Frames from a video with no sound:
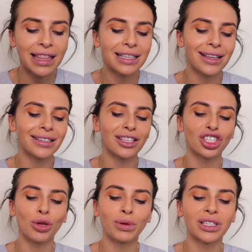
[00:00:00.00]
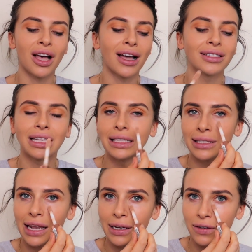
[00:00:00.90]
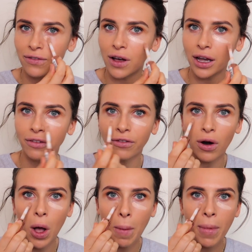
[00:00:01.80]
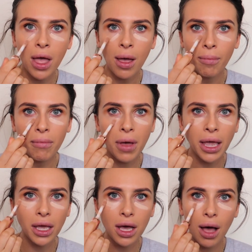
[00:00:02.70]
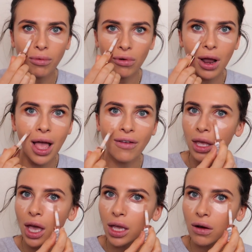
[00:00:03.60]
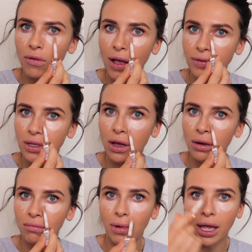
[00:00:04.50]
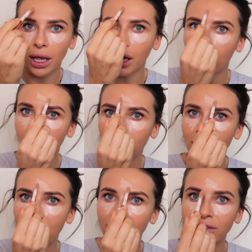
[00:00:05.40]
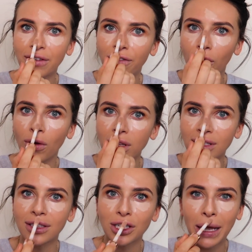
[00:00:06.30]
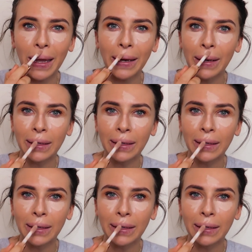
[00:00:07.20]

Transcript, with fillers: This is the supersized Conceal and Define from... Makeup Rev. Get your revs on. Makeup Rev. E4, this is the shade.